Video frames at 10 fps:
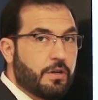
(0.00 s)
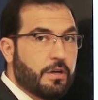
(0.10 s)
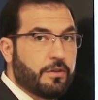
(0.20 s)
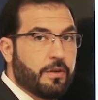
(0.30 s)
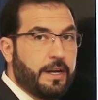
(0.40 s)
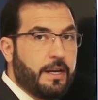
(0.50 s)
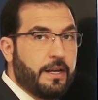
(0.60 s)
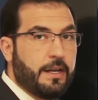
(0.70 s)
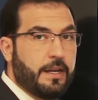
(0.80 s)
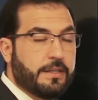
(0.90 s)

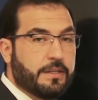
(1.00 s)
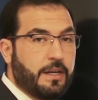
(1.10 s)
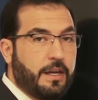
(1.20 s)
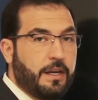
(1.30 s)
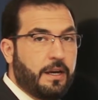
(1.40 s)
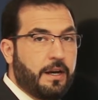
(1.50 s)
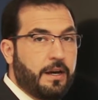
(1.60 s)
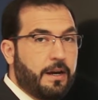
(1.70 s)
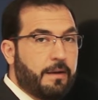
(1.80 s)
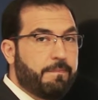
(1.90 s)
surgery is
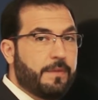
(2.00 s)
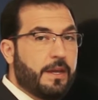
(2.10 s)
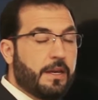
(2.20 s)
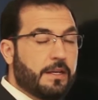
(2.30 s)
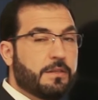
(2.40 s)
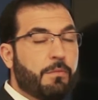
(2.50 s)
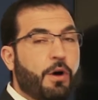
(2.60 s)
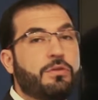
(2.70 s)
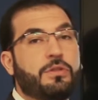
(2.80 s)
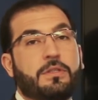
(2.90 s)
it's the
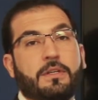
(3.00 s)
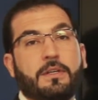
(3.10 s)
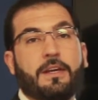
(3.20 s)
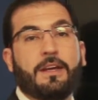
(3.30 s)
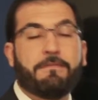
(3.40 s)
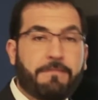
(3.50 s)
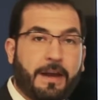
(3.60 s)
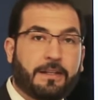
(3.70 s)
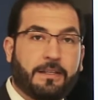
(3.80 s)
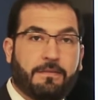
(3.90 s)
most
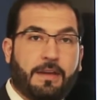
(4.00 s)
effective